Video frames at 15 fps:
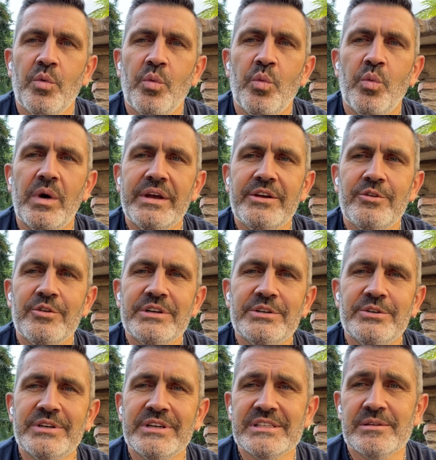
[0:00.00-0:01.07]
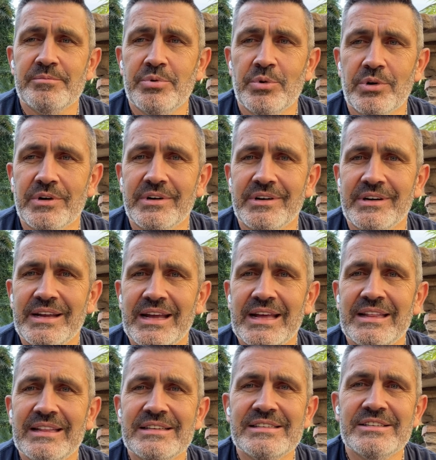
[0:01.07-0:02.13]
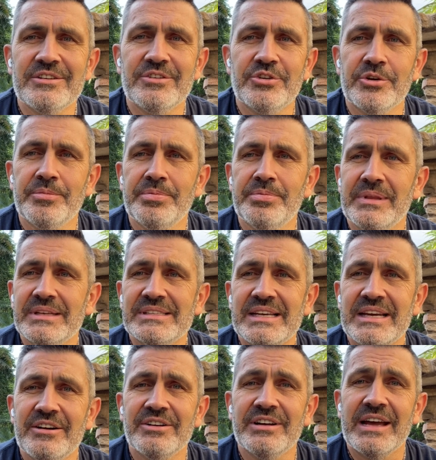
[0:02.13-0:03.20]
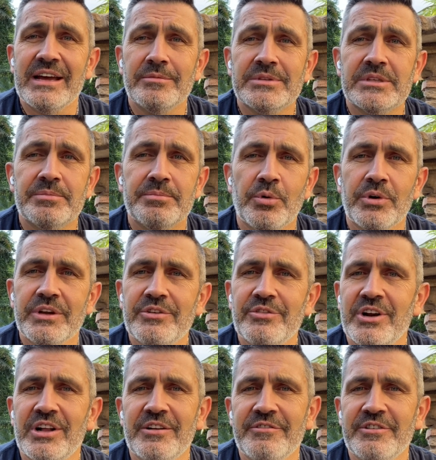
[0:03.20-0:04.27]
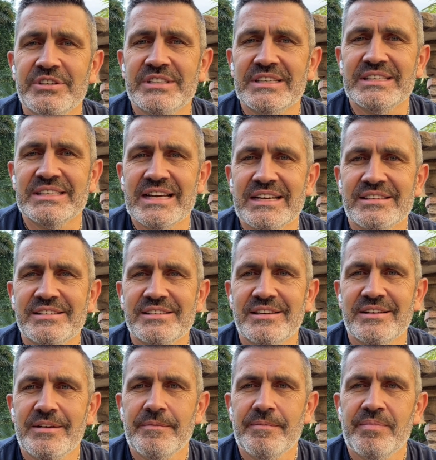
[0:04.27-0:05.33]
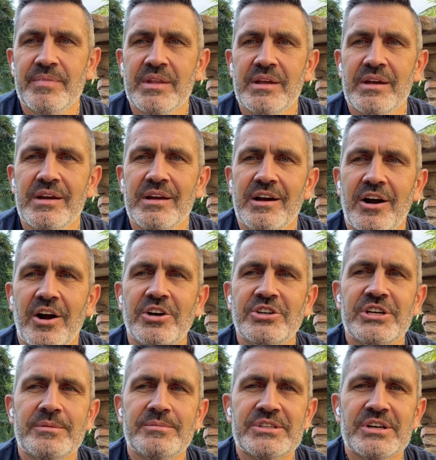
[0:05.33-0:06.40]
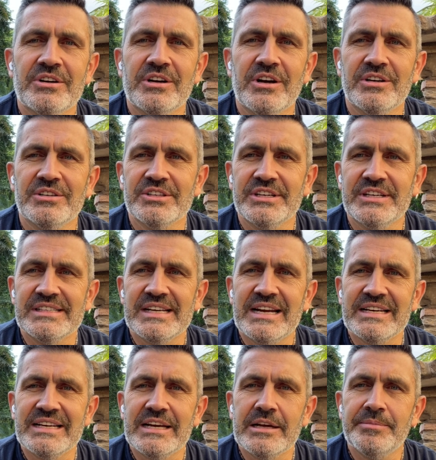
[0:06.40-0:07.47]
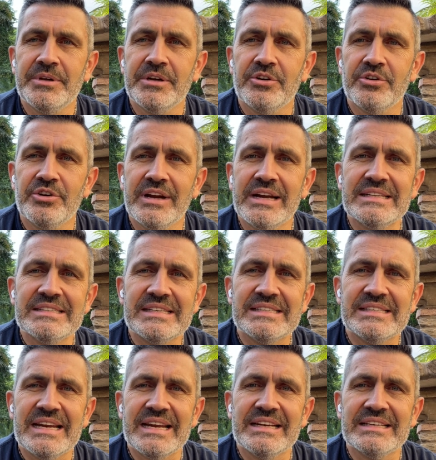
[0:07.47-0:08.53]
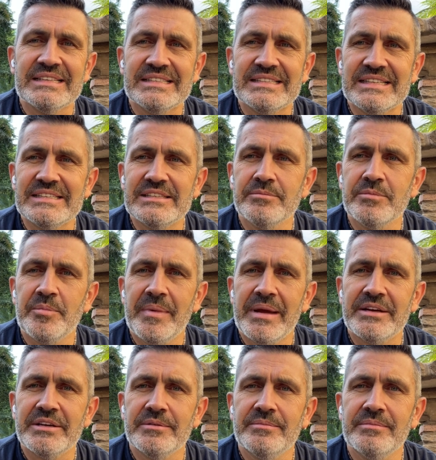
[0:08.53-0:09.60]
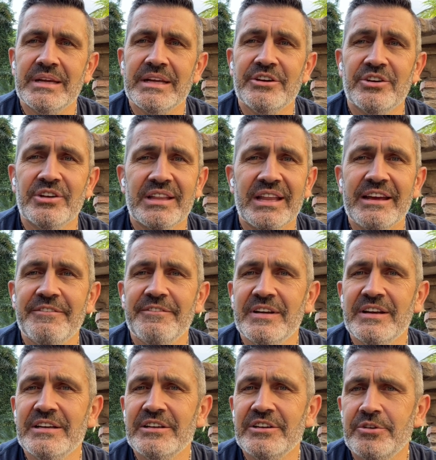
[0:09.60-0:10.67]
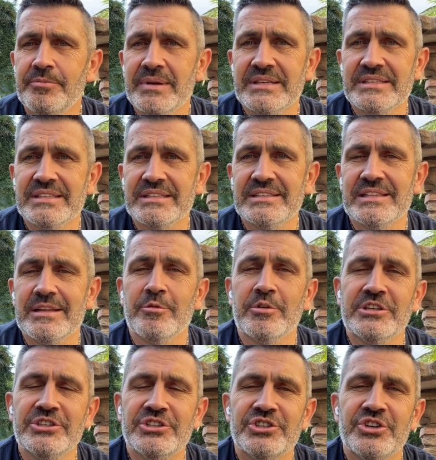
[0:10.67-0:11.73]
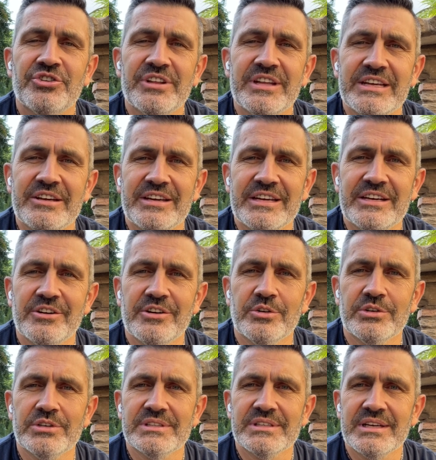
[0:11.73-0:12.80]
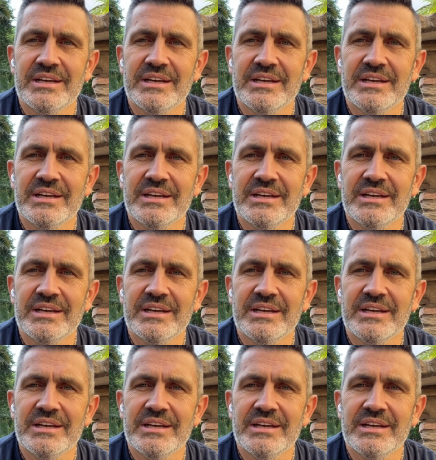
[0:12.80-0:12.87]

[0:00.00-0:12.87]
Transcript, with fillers: What you are doing is important, and this is a group that's here to help support you in all of your success. Our Jumpstart calls are designed to help you create and sustain consistent momentum in your life and in your business that will ensure that you hit your goals.